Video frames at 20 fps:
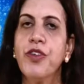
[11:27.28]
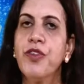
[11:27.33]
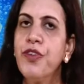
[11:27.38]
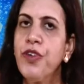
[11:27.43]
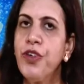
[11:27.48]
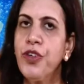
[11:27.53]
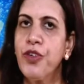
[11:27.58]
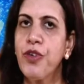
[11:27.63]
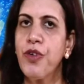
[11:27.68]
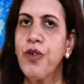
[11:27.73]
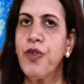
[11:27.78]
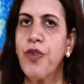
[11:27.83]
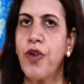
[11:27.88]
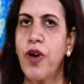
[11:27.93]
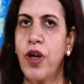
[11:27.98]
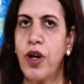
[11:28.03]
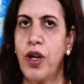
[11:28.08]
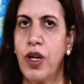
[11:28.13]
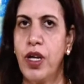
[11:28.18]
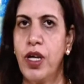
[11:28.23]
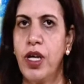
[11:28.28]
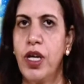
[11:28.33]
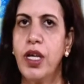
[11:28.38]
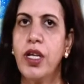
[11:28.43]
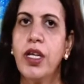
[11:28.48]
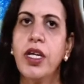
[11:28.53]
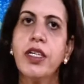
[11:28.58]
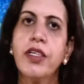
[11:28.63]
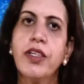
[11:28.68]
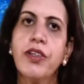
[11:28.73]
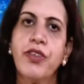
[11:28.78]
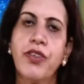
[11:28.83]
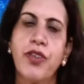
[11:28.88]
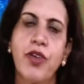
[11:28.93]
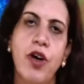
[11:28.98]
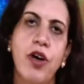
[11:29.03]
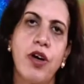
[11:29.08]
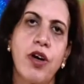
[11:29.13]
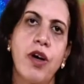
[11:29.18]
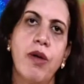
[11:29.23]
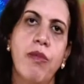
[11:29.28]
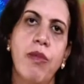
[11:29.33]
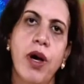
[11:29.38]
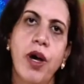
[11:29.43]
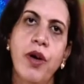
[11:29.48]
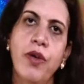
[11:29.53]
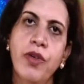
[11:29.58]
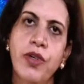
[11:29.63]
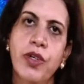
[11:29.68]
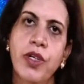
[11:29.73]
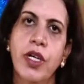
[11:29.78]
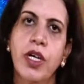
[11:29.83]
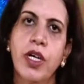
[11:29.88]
First of all, let us talk about